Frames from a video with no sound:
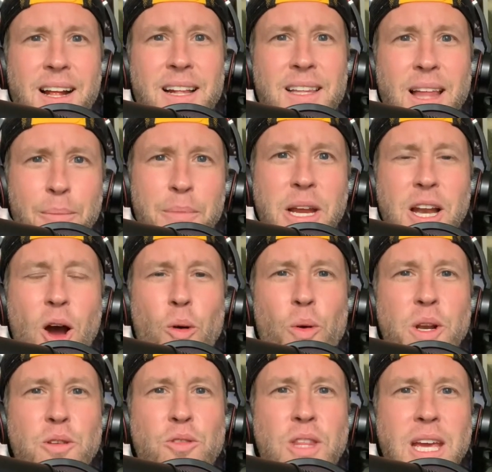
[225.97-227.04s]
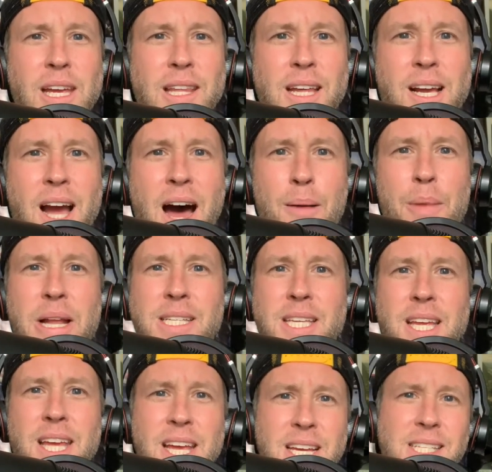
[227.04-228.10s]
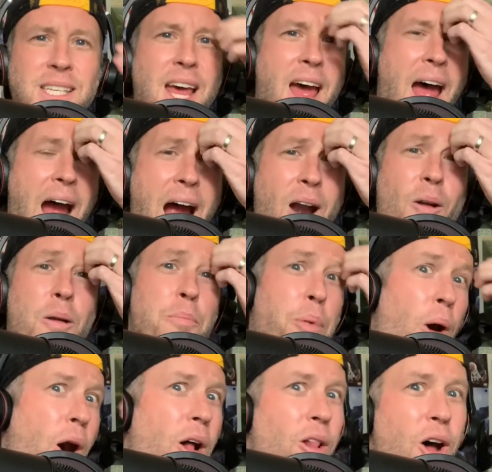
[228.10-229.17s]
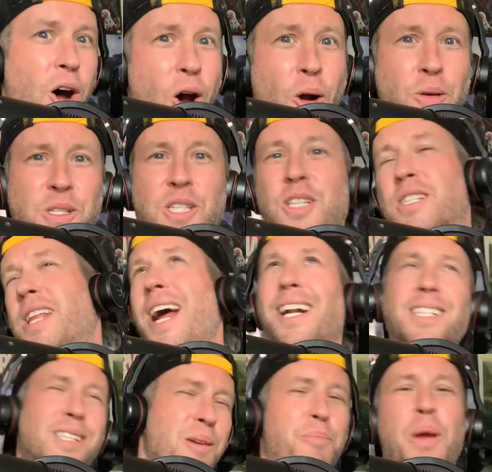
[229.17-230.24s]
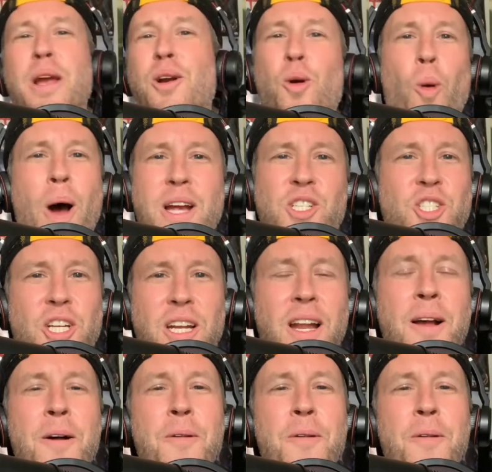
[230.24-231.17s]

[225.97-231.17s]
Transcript: Let me know what you think in the comments. Is Aaron Paul a host? Because that's the big question